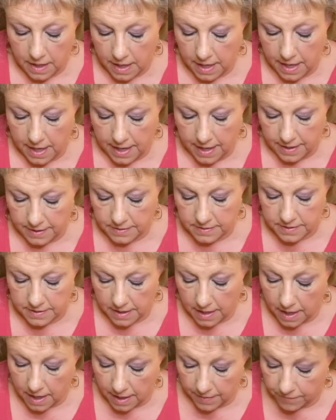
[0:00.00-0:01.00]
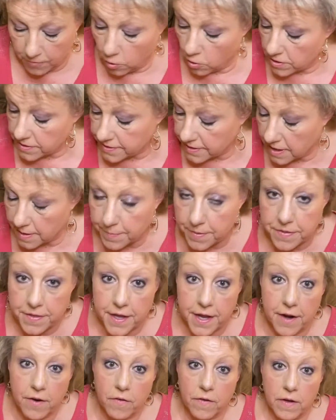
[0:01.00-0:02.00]
And of course, I'm of the
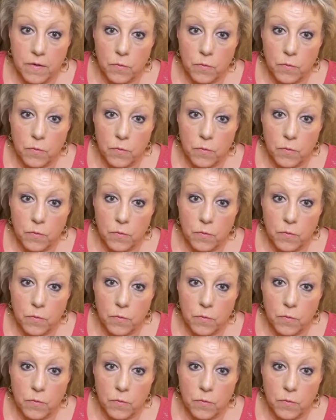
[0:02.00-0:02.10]
era